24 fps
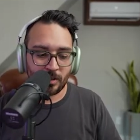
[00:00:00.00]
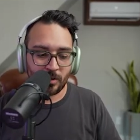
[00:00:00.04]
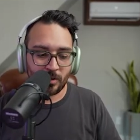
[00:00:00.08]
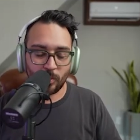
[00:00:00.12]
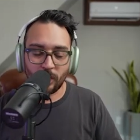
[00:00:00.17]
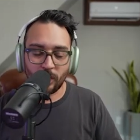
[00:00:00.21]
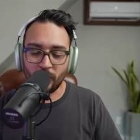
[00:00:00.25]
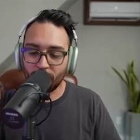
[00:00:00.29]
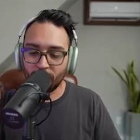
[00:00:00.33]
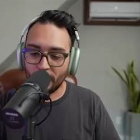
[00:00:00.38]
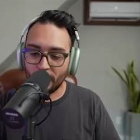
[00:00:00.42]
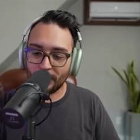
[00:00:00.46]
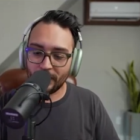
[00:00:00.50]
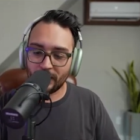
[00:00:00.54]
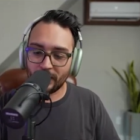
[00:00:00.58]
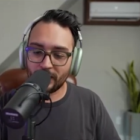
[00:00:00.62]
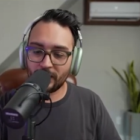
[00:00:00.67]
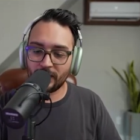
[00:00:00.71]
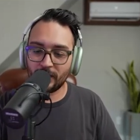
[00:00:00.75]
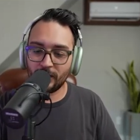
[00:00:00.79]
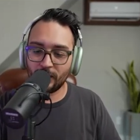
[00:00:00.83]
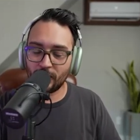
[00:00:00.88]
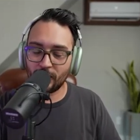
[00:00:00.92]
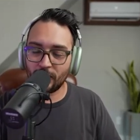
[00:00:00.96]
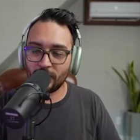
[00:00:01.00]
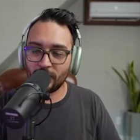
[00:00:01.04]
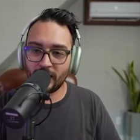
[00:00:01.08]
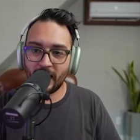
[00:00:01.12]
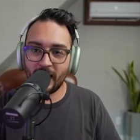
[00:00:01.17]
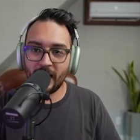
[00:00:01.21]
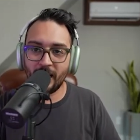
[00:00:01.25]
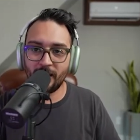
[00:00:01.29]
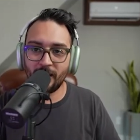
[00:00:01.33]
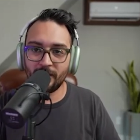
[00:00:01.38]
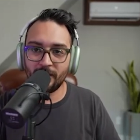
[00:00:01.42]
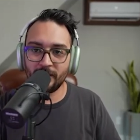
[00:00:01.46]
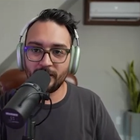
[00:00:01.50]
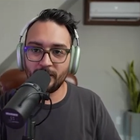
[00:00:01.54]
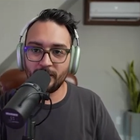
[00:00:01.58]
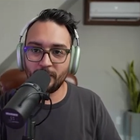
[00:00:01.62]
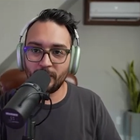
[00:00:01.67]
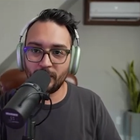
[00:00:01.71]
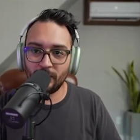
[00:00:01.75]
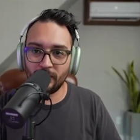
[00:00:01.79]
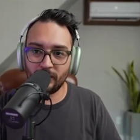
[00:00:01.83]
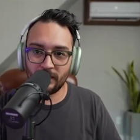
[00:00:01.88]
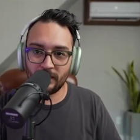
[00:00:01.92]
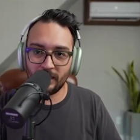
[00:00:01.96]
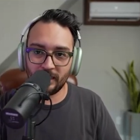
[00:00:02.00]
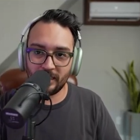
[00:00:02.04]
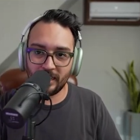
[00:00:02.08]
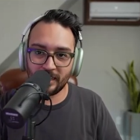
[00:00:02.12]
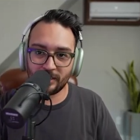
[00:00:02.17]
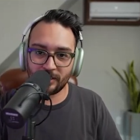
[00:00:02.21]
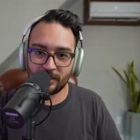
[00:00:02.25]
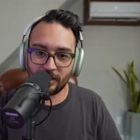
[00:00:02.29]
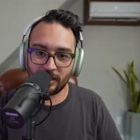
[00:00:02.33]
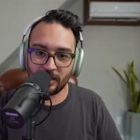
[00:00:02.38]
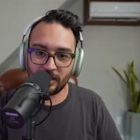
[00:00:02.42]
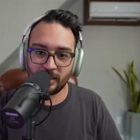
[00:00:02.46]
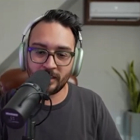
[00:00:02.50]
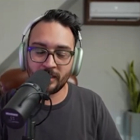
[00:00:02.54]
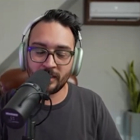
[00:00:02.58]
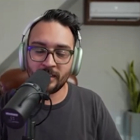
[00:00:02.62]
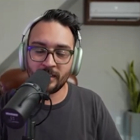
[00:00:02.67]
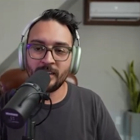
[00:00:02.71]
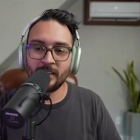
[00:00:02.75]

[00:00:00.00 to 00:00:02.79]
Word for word: what if we put a yurt out in the middle of the desert?